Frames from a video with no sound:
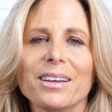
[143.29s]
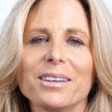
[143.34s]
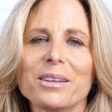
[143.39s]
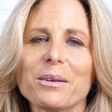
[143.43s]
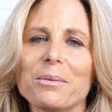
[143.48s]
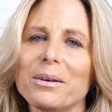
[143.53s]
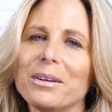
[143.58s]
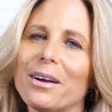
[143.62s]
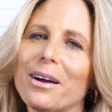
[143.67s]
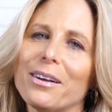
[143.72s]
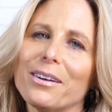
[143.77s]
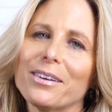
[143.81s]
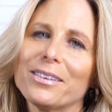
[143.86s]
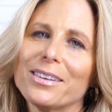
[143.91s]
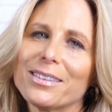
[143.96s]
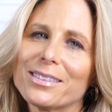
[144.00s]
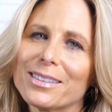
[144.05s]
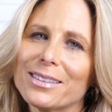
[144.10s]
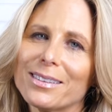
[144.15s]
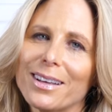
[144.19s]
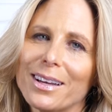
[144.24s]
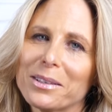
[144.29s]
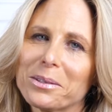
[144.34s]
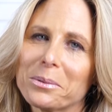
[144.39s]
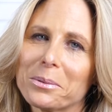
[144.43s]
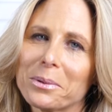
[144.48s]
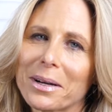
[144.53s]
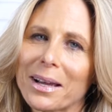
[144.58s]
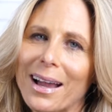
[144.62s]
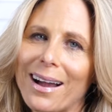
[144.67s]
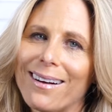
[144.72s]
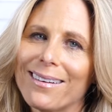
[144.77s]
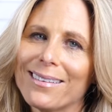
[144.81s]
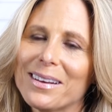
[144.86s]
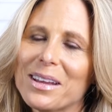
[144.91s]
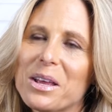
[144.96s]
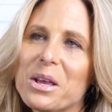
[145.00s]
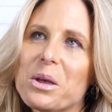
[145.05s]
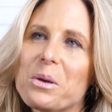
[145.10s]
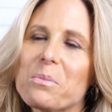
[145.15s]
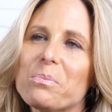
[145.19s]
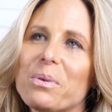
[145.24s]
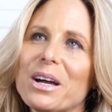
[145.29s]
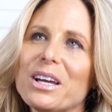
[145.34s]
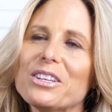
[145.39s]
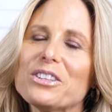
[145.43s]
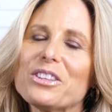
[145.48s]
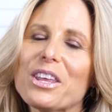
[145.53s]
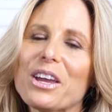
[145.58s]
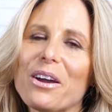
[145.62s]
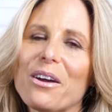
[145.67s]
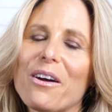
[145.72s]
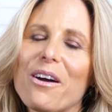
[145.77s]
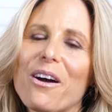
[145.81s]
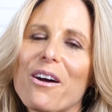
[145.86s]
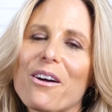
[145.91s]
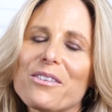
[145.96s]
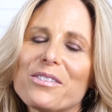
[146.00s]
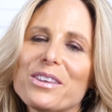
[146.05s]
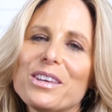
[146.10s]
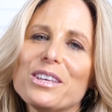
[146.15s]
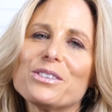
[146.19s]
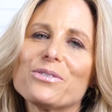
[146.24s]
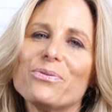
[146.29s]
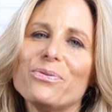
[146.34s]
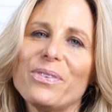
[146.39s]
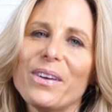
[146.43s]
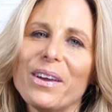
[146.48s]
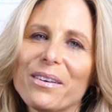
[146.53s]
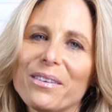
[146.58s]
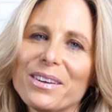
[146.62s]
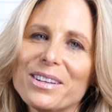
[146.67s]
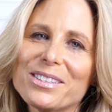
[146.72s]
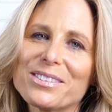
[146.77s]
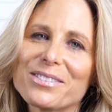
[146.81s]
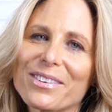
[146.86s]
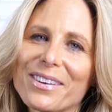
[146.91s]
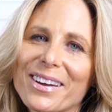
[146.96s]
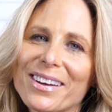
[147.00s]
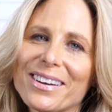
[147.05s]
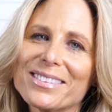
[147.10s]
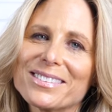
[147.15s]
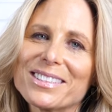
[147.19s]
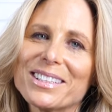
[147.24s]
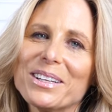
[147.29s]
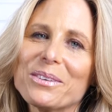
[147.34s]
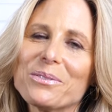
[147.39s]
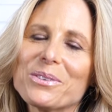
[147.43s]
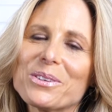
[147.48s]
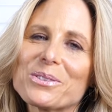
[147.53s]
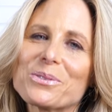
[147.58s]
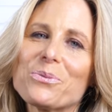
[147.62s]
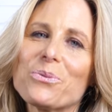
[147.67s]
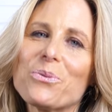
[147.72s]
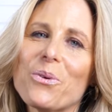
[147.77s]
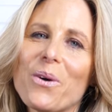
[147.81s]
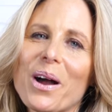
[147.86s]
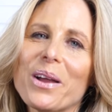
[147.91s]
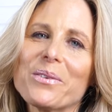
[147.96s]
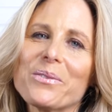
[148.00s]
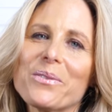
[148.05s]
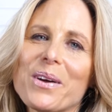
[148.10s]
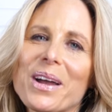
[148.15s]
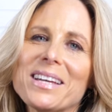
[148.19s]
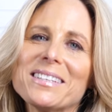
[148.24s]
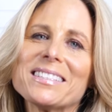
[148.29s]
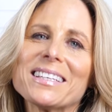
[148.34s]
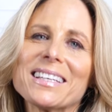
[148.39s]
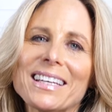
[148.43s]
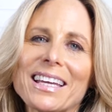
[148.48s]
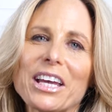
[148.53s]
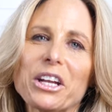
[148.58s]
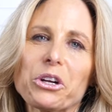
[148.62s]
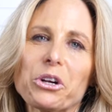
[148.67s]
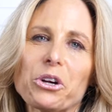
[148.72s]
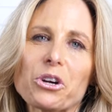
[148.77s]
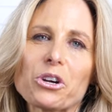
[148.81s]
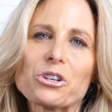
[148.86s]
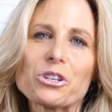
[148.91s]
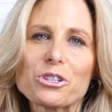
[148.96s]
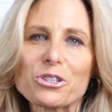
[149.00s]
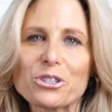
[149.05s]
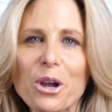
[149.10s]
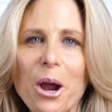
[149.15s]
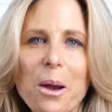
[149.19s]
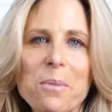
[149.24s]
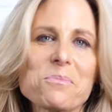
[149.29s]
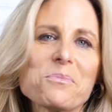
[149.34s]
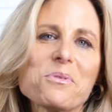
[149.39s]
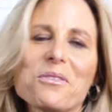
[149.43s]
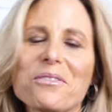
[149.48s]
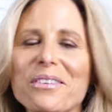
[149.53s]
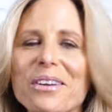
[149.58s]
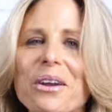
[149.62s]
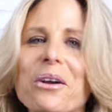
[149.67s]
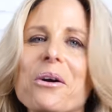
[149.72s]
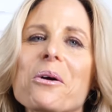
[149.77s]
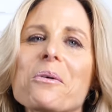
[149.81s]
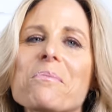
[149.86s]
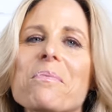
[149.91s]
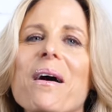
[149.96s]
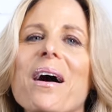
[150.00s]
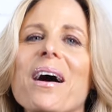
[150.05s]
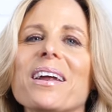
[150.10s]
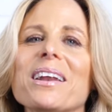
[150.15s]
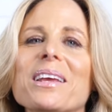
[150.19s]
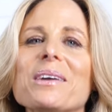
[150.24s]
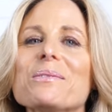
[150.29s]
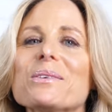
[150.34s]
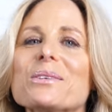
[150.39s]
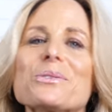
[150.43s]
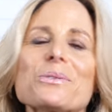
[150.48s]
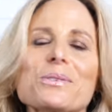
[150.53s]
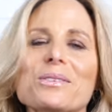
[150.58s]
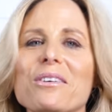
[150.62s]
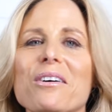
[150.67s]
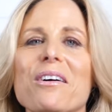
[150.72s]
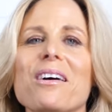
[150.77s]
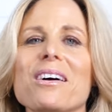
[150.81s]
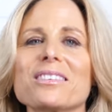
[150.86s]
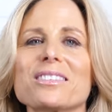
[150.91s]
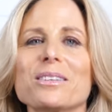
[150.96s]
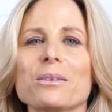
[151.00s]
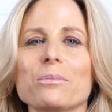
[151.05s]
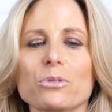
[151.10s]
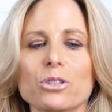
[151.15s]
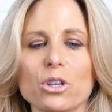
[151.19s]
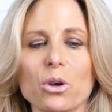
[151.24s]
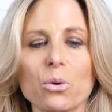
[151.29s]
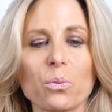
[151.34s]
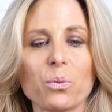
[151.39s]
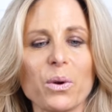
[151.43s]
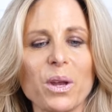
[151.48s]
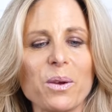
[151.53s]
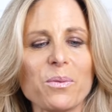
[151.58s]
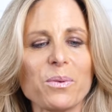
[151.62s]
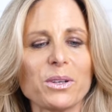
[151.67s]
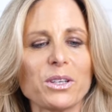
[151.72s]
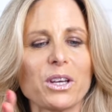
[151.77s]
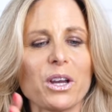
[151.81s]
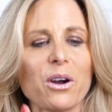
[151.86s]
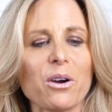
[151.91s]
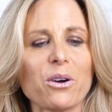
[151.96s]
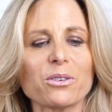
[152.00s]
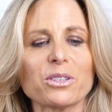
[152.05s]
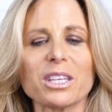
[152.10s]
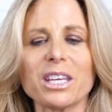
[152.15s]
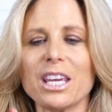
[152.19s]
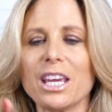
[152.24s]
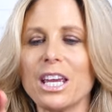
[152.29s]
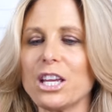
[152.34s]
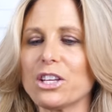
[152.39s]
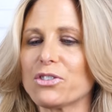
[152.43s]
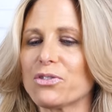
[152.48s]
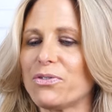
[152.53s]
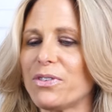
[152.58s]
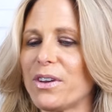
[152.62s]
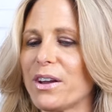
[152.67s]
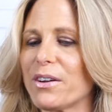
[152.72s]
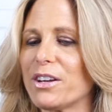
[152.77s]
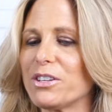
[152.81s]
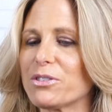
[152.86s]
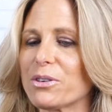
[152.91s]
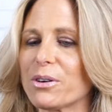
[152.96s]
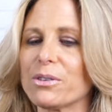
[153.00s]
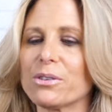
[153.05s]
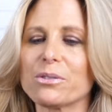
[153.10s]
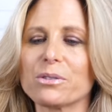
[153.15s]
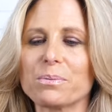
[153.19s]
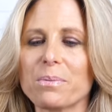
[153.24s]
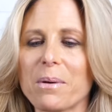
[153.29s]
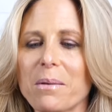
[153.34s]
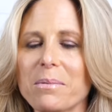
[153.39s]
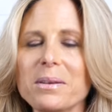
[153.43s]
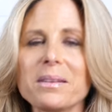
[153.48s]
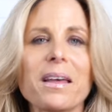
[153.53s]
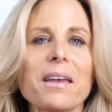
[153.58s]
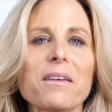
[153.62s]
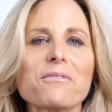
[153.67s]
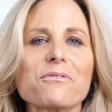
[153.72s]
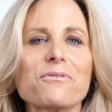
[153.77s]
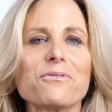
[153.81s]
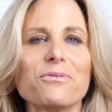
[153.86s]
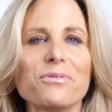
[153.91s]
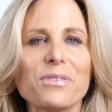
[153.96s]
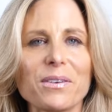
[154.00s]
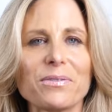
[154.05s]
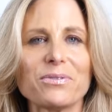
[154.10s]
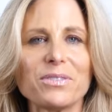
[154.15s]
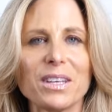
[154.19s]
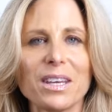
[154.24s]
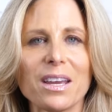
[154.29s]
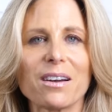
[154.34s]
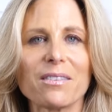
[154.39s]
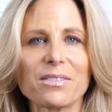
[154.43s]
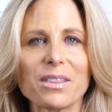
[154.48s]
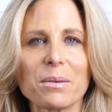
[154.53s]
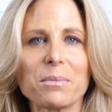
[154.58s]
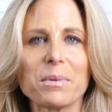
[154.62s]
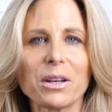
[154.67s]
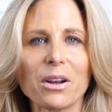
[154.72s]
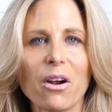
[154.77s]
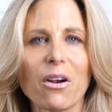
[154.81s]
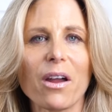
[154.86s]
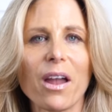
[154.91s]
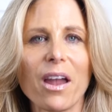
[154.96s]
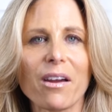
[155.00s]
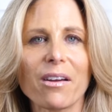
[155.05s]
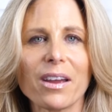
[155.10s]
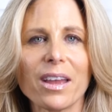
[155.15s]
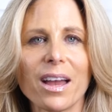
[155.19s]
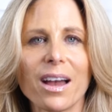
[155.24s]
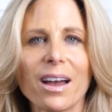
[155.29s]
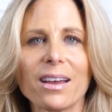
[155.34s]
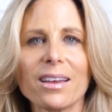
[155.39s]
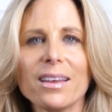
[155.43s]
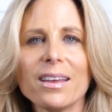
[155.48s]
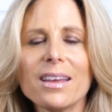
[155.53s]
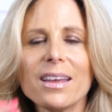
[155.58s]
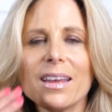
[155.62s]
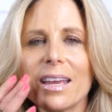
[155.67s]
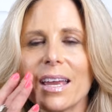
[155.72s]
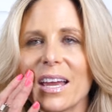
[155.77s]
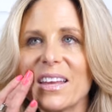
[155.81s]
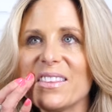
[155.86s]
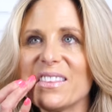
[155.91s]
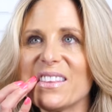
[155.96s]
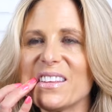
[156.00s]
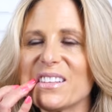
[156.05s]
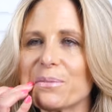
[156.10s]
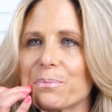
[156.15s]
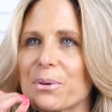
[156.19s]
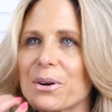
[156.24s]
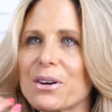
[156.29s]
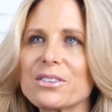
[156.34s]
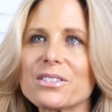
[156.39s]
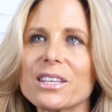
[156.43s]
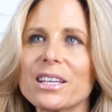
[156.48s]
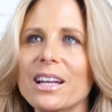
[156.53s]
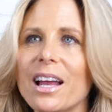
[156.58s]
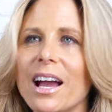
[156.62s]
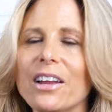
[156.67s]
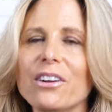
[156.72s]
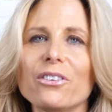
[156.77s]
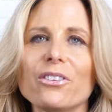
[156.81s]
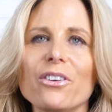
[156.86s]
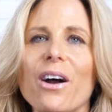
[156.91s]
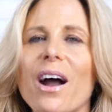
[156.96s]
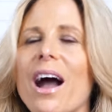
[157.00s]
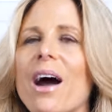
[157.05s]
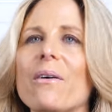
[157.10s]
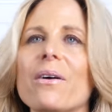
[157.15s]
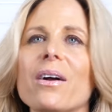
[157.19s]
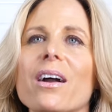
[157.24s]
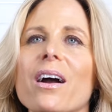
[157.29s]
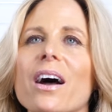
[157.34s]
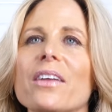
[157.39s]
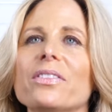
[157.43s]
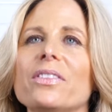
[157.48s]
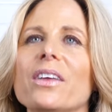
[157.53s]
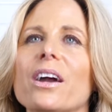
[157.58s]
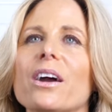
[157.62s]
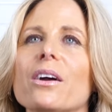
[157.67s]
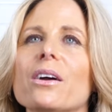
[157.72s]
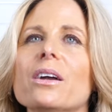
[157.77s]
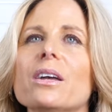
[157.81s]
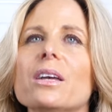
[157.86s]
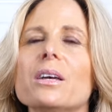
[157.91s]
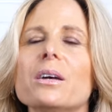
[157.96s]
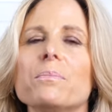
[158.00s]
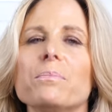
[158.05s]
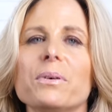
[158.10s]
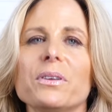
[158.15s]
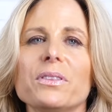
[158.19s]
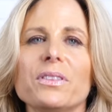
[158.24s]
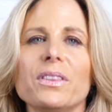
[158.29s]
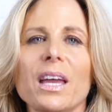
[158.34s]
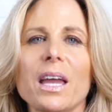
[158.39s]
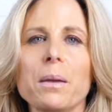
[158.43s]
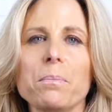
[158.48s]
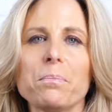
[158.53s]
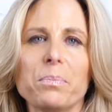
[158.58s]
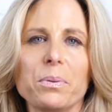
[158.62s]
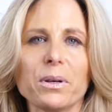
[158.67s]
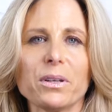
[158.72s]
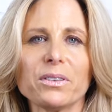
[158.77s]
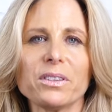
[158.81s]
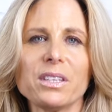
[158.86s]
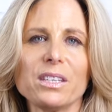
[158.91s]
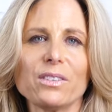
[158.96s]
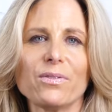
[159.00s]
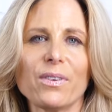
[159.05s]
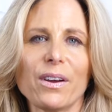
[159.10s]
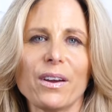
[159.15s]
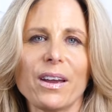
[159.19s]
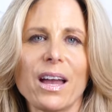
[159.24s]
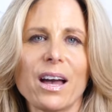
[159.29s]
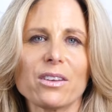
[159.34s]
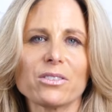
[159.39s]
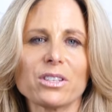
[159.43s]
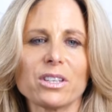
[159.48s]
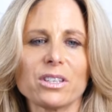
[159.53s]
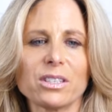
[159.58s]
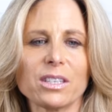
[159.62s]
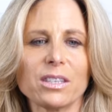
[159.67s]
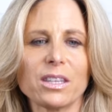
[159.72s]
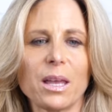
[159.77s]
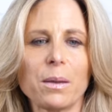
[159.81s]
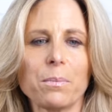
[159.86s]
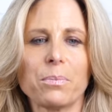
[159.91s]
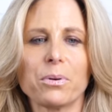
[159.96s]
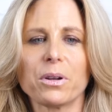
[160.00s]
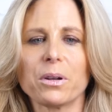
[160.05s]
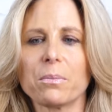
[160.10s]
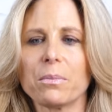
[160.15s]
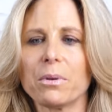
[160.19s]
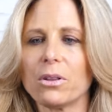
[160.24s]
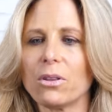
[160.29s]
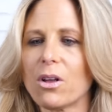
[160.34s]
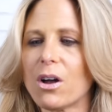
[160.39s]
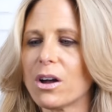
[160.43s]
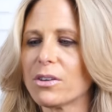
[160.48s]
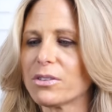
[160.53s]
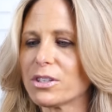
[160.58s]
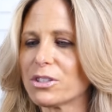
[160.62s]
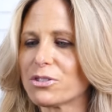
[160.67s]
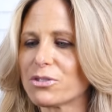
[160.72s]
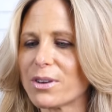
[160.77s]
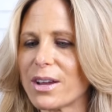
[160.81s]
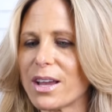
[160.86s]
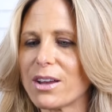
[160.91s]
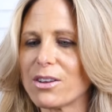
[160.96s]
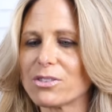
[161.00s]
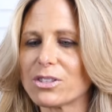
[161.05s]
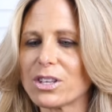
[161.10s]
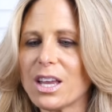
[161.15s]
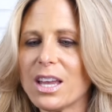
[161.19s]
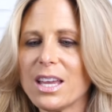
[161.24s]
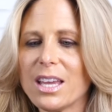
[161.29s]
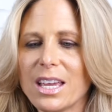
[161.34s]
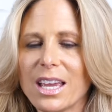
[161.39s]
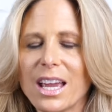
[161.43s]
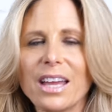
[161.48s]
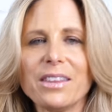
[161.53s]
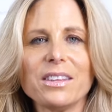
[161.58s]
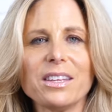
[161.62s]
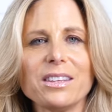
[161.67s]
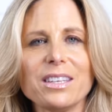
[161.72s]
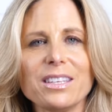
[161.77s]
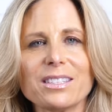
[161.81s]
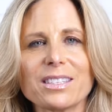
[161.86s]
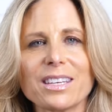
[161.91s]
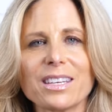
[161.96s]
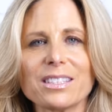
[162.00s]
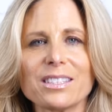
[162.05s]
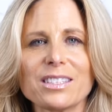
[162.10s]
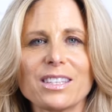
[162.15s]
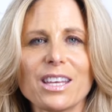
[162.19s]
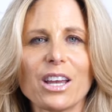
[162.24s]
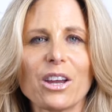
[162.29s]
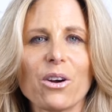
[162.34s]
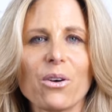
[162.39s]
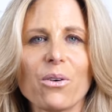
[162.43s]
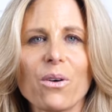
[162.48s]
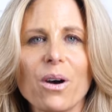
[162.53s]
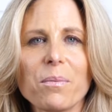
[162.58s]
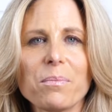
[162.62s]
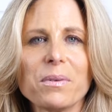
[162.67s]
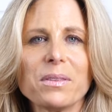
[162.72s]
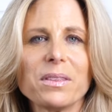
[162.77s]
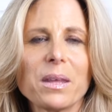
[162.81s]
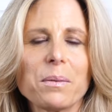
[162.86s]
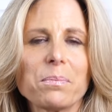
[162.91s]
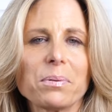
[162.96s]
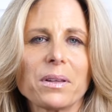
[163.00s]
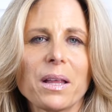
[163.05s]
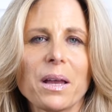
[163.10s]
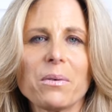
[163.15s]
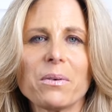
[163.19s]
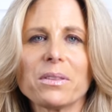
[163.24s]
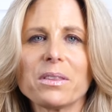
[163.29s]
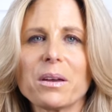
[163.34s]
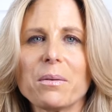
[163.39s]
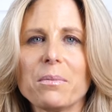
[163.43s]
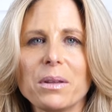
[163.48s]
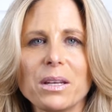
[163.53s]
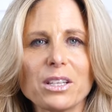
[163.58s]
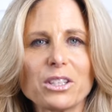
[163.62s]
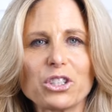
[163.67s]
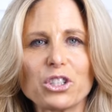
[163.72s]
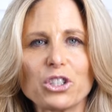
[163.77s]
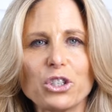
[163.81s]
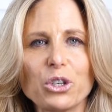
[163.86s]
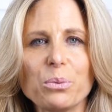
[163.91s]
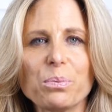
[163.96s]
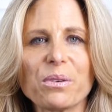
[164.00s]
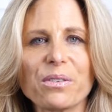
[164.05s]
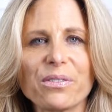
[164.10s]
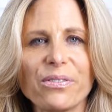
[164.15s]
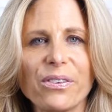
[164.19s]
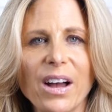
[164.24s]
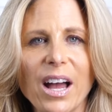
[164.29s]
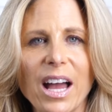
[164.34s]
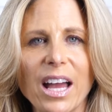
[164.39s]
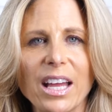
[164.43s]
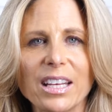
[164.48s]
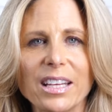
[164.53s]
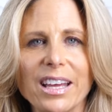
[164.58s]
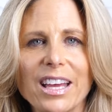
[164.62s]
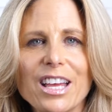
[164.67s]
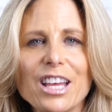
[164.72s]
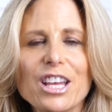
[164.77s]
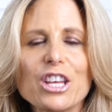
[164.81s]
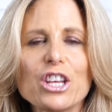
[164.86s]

Now, my daughter doesn't like to work out, but there are these fairy trails, and it was one way to get her to start moving her body, which was awesome. So we would go to each fairy trail. There's probably like 50 of them in our area. And this person, I don't know how it got there, but they built these fairy houses and they put them along the trails. And then these kids, they go up and they play with them, and it's super fun.